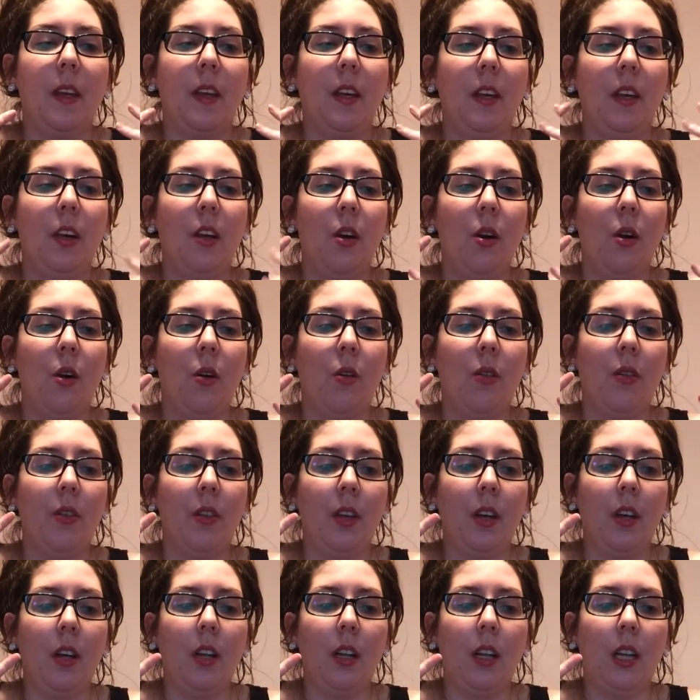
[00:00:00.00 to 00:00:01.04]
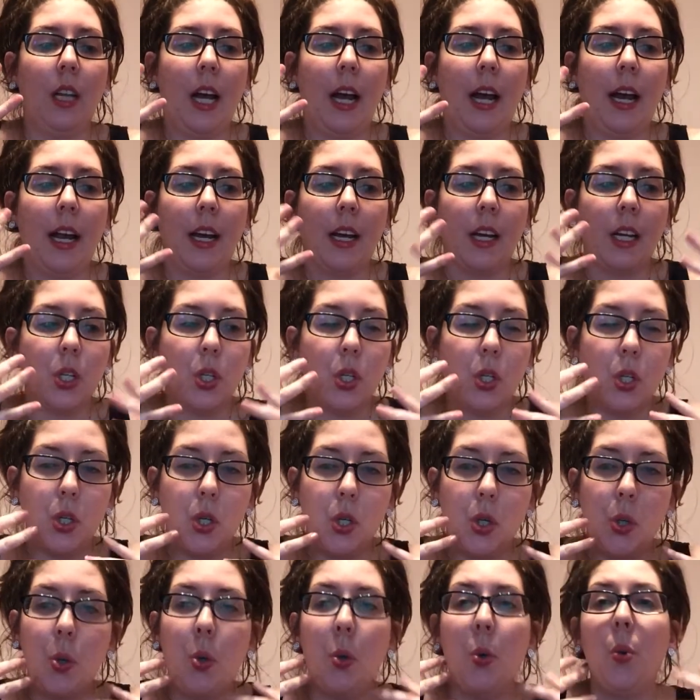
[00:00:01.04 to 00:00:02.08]
you know, the like
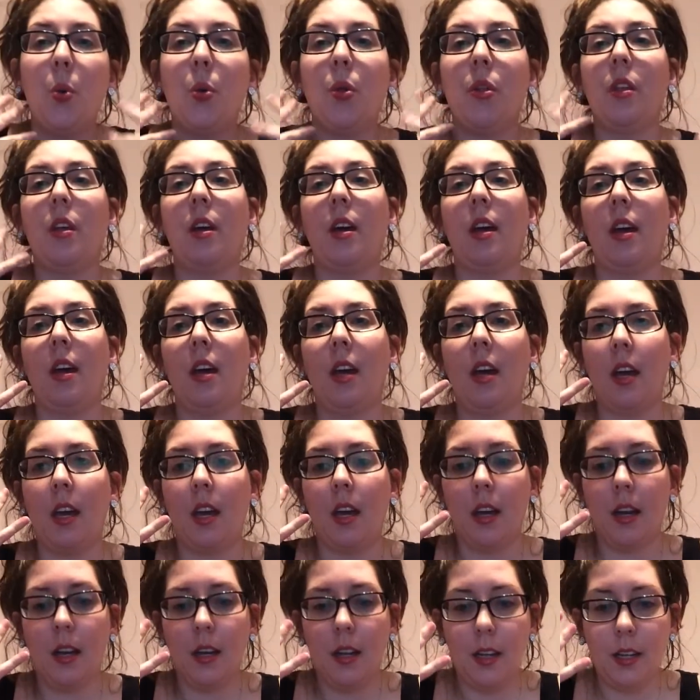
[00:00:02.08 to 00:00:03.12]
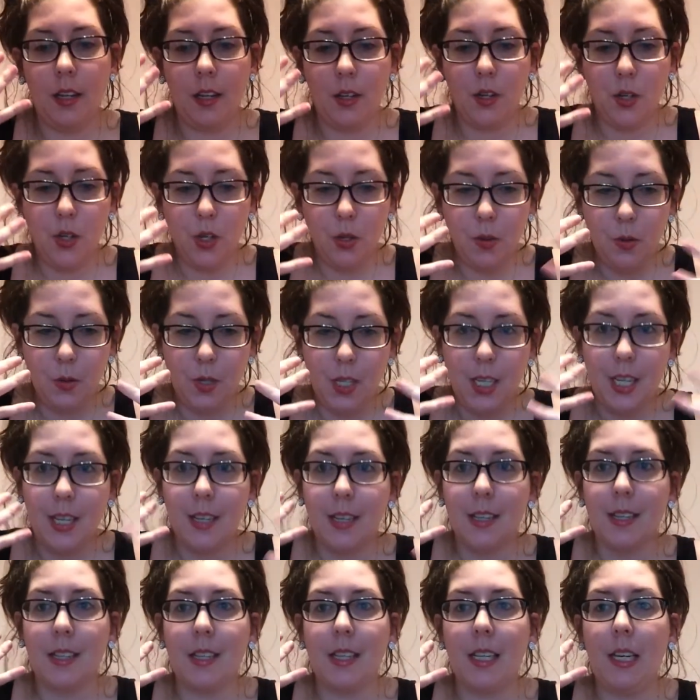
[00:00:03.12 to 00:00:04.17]
soothing,
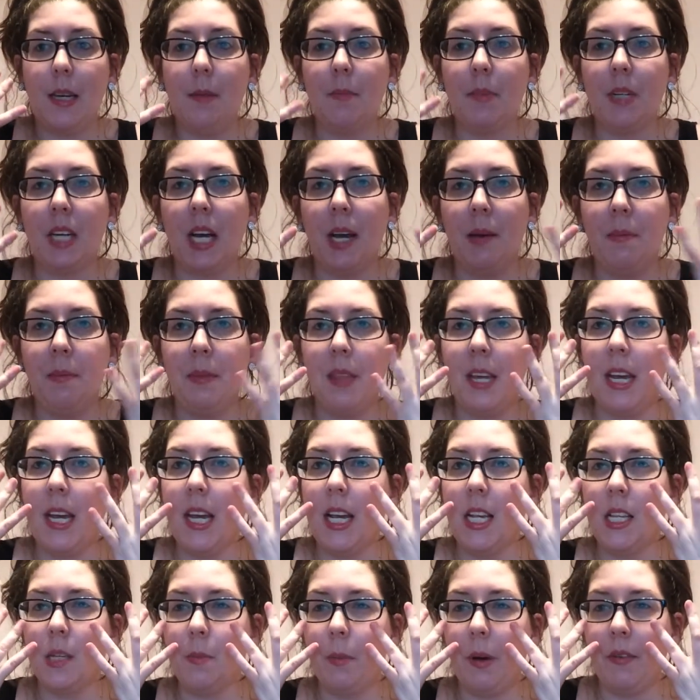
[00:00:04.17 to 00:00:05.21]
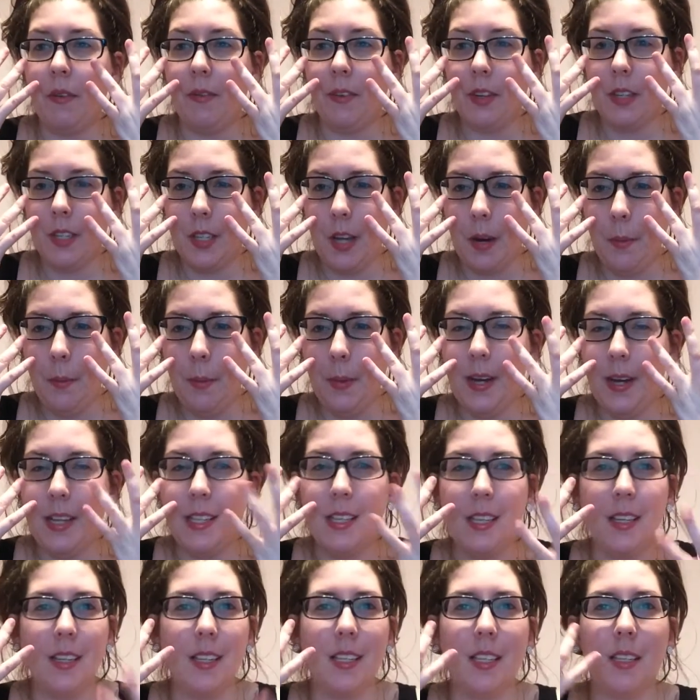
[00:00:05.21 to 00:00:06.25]
inducing sleep type things. But for some
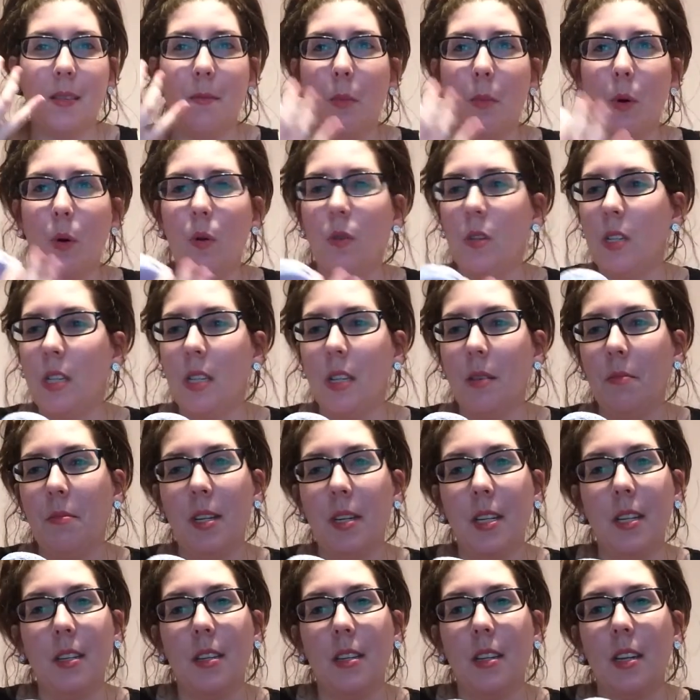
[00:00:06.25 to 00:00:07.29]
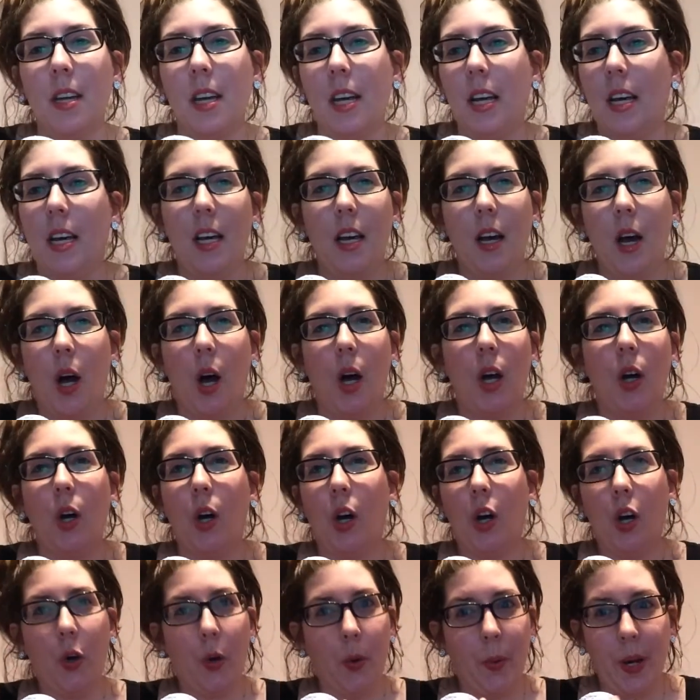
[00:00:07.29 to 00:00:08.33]
reason, most of them didn't
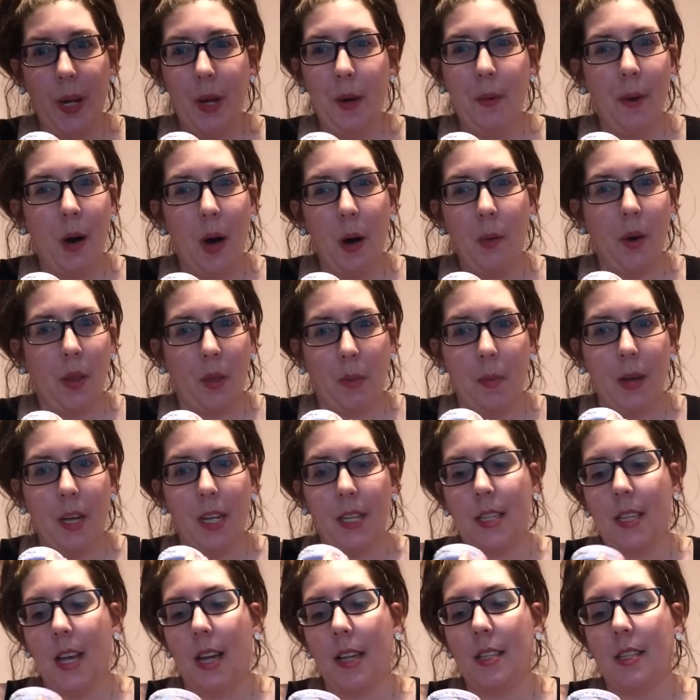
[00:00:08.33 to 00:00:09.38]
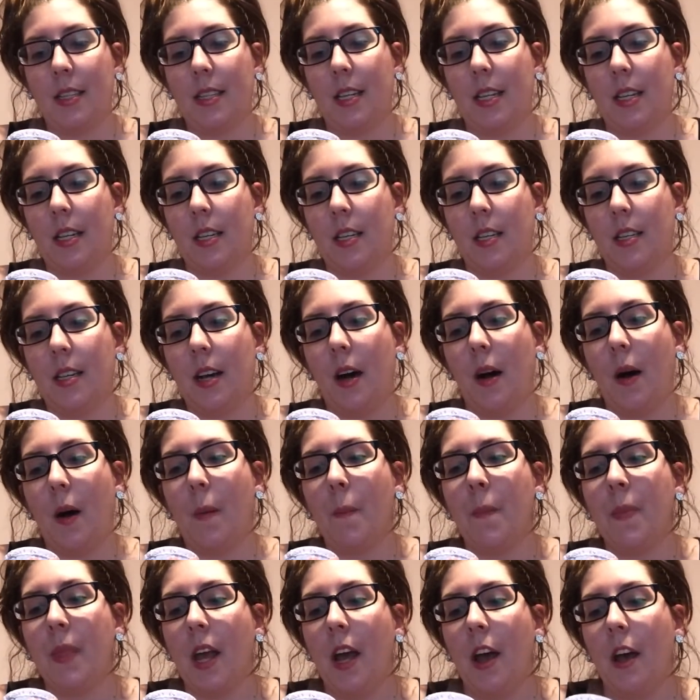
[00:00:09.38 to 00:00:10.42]
agree well with my senses.
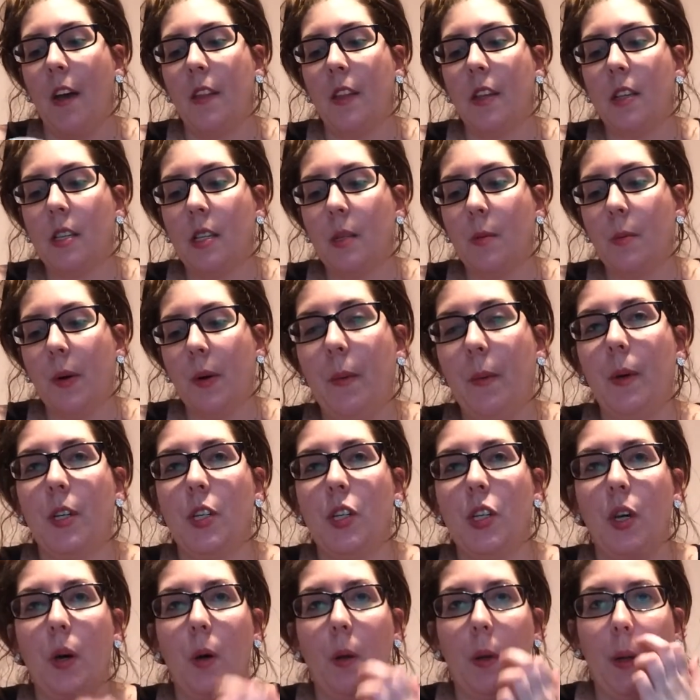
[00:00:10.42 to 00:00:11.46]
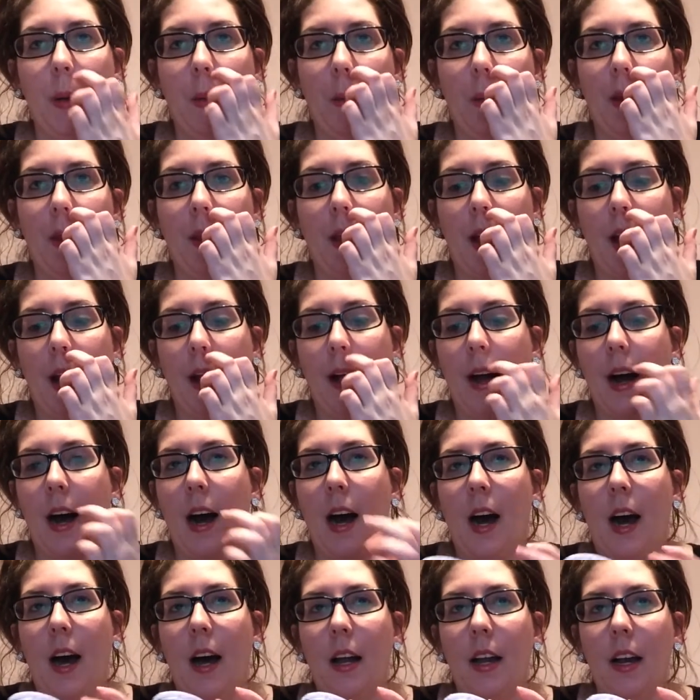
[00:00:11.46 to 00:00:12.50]
So this is much the only one that I
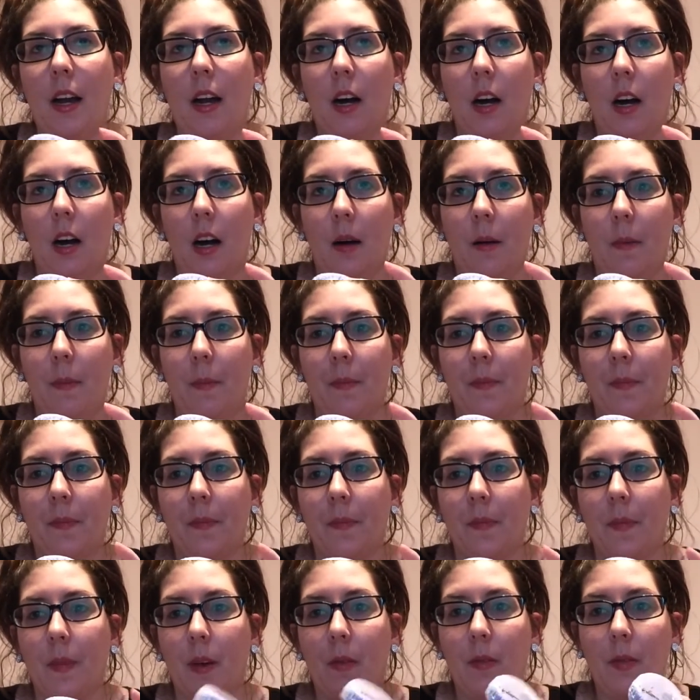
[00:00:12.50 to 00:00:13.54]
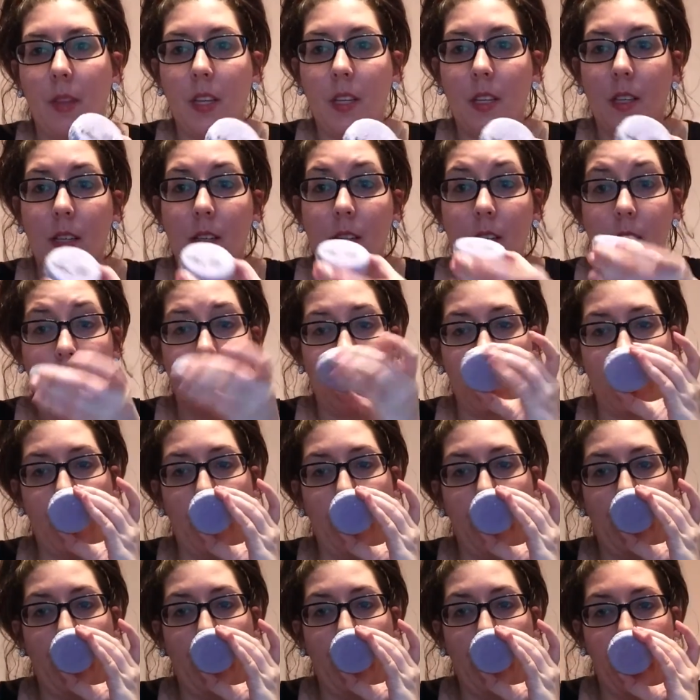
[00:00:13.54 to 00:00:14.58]
got. This is the
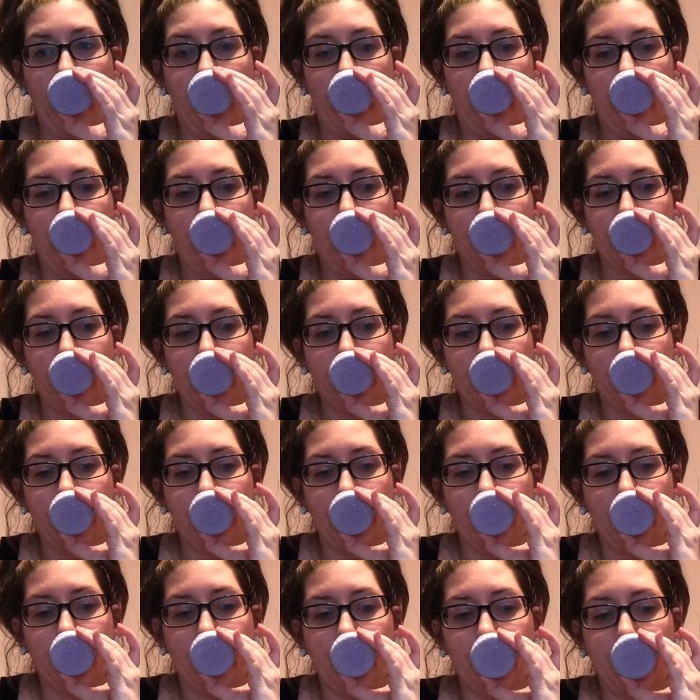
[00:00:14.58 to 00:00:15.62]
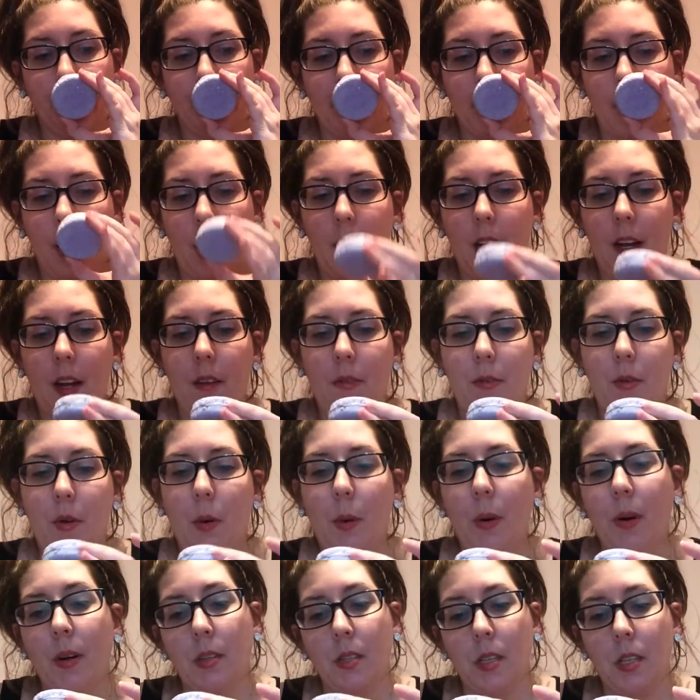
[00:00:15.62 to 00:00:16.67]
shampoo one. And of
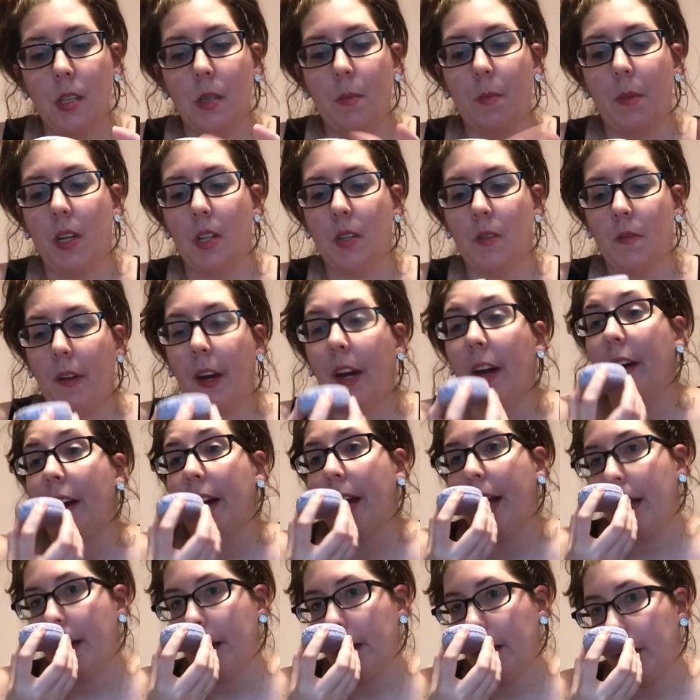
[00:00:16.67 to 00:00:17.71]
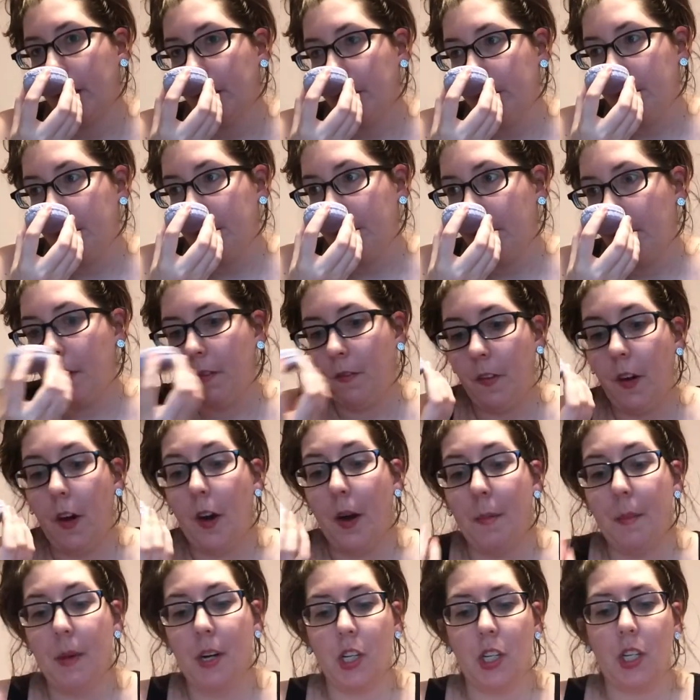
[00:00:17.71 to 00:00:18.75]
course it smells very,
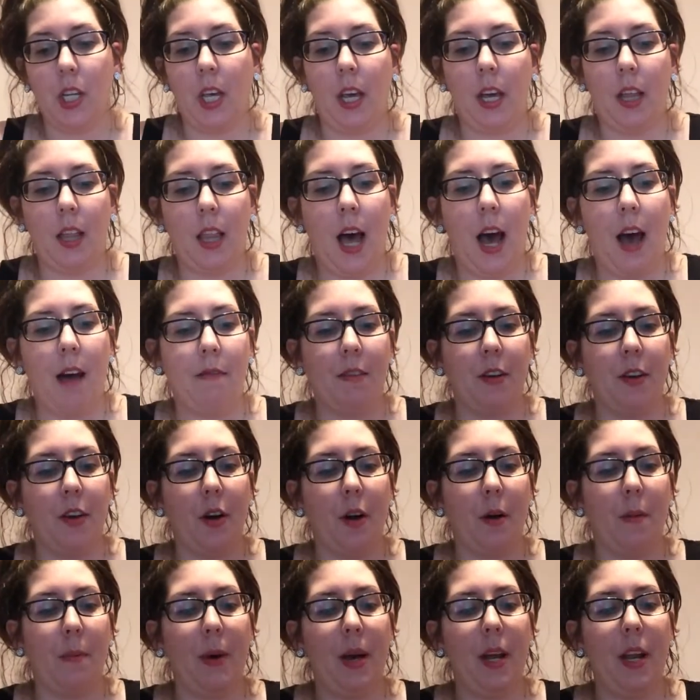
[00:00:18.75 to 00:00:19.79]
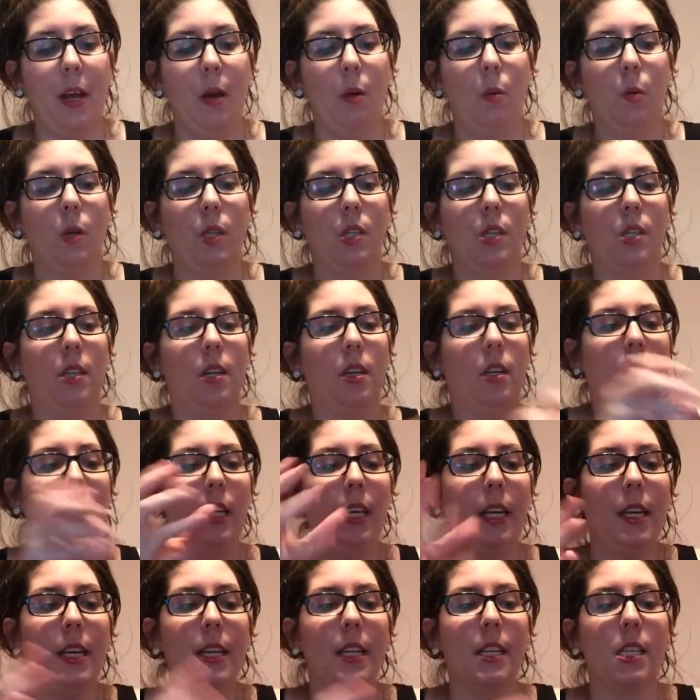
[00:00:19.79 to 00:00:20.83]
very much like lavender, but it was the
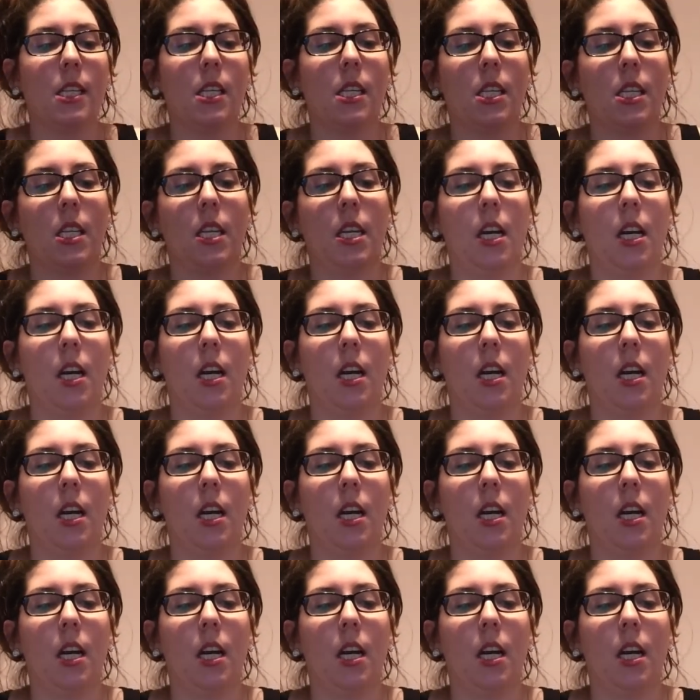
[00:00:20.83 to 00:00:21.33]
least